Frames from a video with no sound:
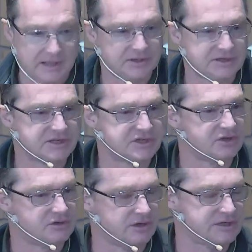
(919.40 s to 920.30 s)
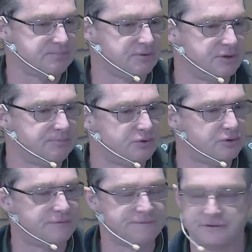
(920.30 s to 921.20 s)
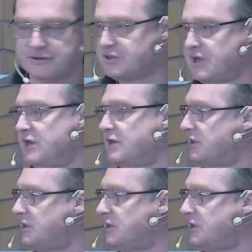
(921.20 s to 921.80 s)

that this is the gospel that Paul first